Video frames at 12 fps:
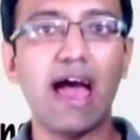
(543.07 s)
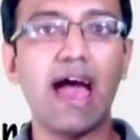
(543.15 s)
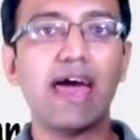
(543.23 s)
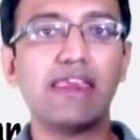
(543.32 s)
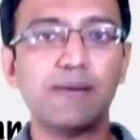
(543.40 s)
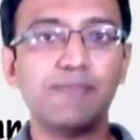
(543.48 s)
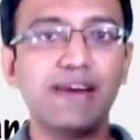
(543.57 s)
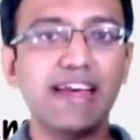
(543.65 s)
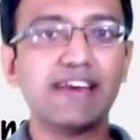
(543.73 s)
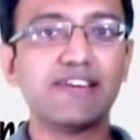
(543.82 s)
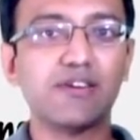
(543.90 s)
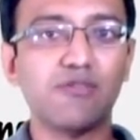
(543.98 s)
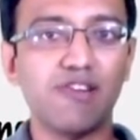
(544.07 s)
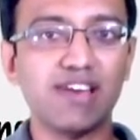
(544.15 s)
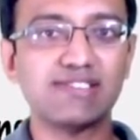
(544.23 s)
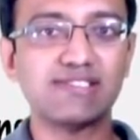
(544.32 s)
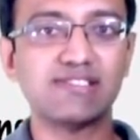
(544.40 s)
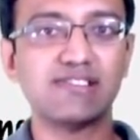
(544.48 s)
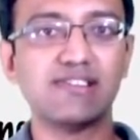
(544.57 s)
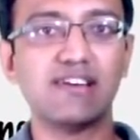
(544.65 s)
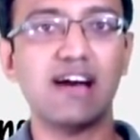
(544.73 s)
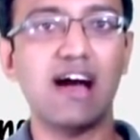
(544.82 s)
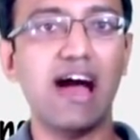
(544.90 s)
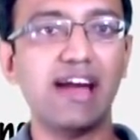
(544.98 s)
an update request
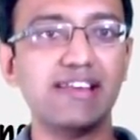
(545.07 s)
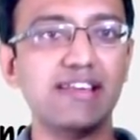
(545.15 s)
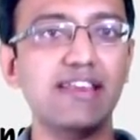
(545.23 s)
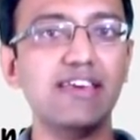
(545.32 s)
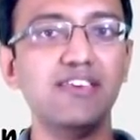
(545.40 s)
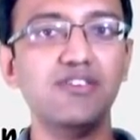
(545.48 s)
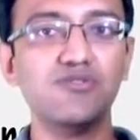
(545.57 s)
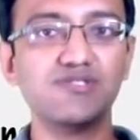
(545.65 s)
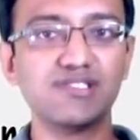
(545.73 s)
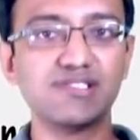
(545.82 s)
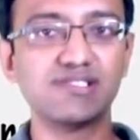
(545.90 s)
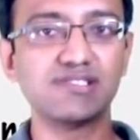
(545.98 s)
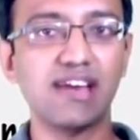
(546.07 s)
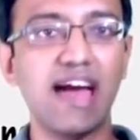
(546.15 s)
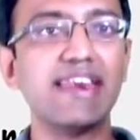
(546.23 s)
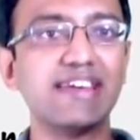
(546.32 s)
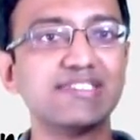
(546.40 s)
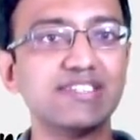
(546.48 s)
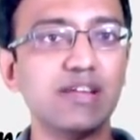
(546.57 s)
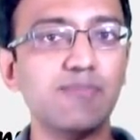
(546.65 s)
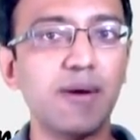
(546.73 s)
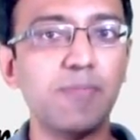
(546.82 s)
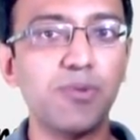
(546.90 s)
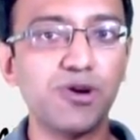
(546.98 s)
ideally uses an
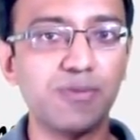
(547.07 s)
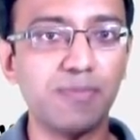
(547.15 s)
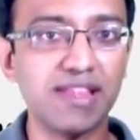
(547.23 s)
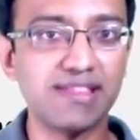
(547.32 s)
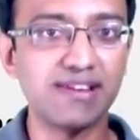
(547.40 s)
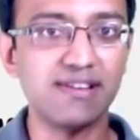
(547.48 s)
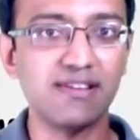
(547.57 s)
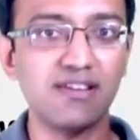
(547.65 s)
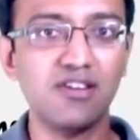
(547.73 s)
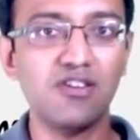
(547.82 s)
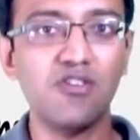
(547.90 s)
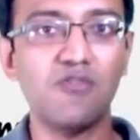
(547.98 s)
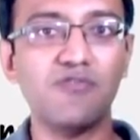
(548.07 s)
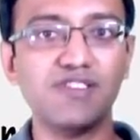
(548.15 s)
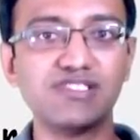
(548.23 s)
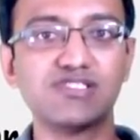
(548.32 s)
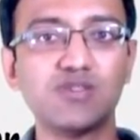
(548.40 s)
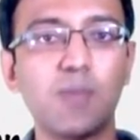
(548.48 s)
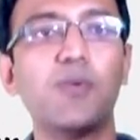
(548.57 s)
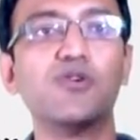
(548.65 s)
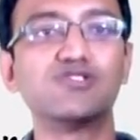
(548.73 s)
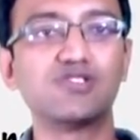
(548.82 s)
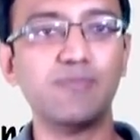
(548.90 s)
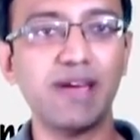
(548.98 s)
HTTP put method, which is
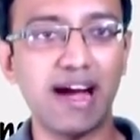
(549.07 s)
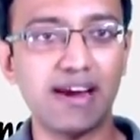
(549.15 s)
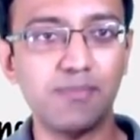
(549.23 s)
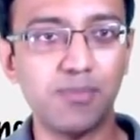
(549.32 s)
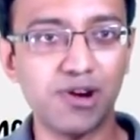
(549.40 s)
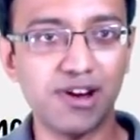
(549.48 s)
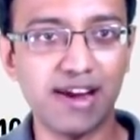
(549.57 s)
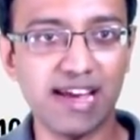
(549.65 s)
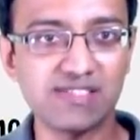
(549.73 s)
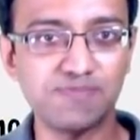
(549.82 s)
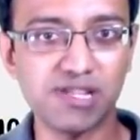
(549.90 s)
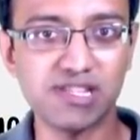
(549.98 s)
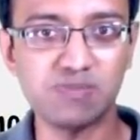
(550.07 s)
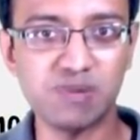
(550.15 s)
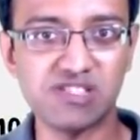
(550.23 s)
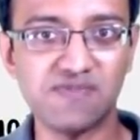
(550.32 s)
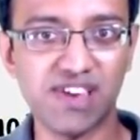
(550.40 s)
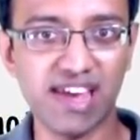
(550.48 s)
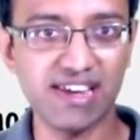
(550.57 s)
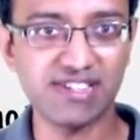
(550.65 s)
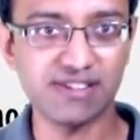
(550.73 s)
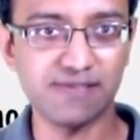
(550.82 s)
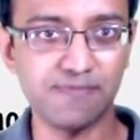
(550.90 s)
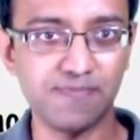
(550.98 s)
supposed to be idempotent as per the
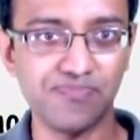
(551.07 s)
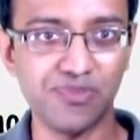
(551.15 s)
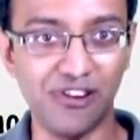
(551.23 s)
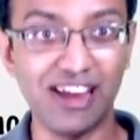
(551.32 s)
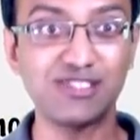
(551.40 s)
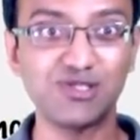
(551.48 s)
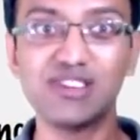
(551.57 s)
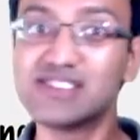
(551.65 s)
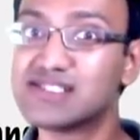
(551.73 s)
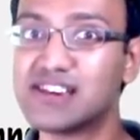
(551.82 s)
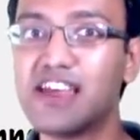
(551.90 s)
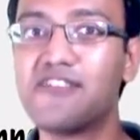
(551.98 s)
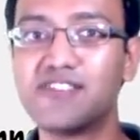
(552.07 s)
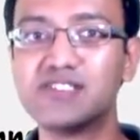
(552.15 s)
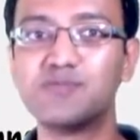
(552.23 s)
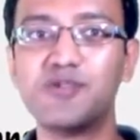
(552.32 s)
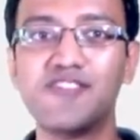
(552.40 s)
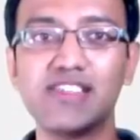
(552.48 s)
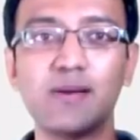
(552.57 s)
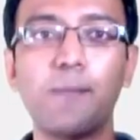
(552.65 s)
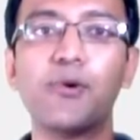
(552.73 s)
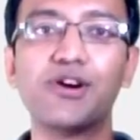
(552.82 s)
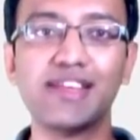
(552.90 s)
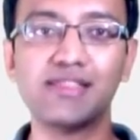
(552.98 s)
specification, right? So this is the difference between the
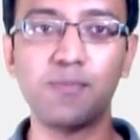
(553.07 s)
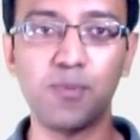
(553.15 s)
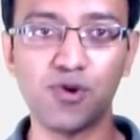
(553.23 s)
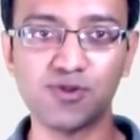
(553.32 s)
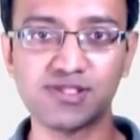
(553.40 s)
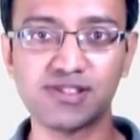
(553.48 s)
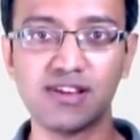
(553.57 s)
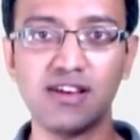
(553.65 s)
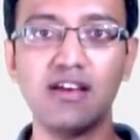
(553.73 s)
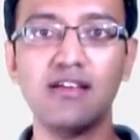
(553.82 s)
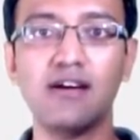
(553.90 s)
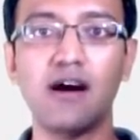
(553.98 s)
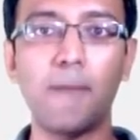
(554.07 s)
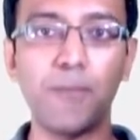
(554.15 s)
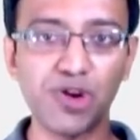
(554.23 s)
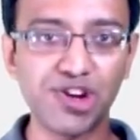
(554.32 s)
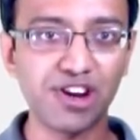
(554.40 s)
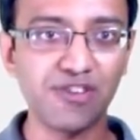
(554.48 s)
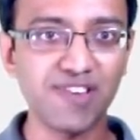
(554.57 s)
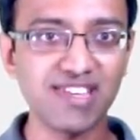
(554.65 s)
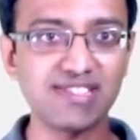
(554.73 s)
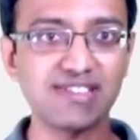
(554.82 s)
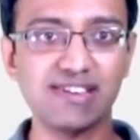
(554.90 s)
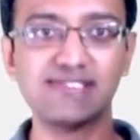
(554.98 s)
put and the post. A put
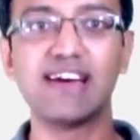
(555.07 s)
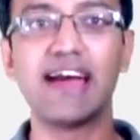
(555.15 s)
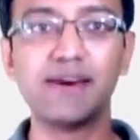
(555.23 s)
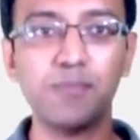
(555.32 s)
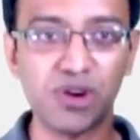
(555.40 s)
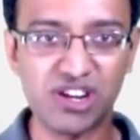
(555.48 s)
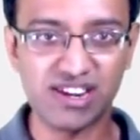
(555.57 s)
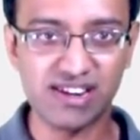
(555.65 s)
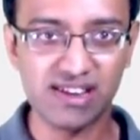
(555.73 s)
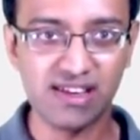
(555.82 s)
request is idempotent